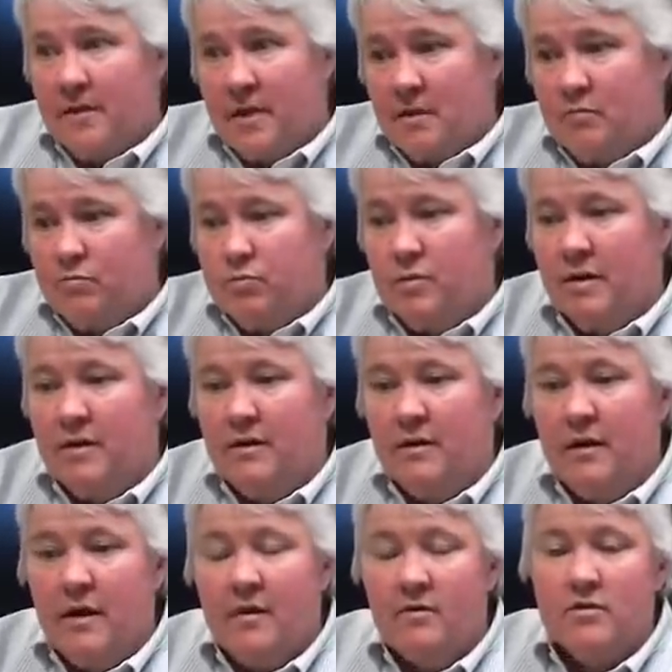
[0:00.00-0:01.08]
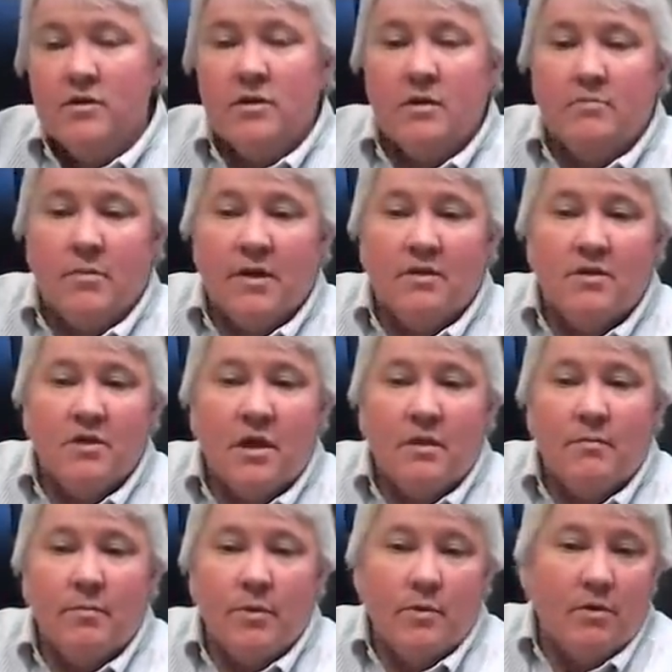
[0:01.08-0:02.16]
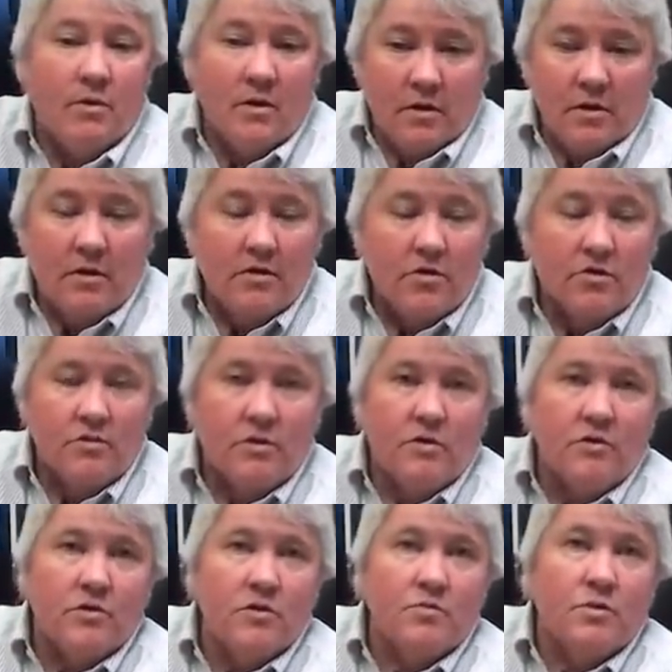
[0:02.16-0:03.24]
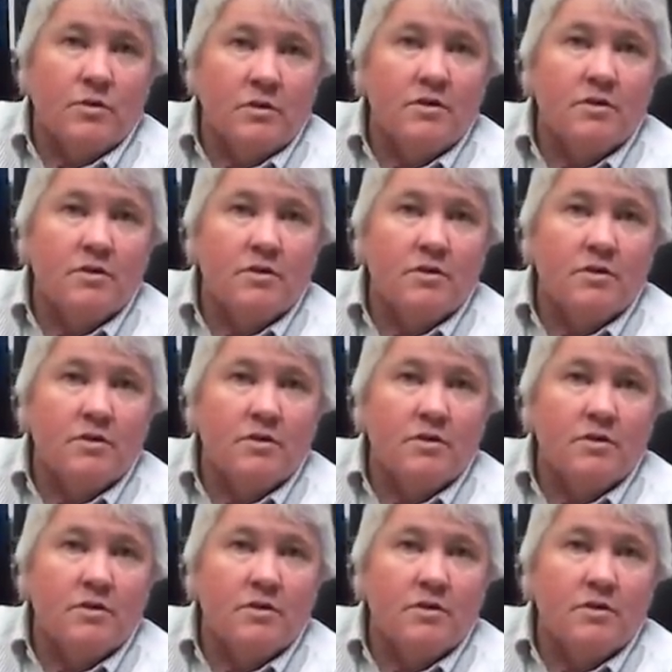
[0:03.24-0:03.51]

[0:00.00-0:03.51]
they plan it out step by step, and usually goes pretty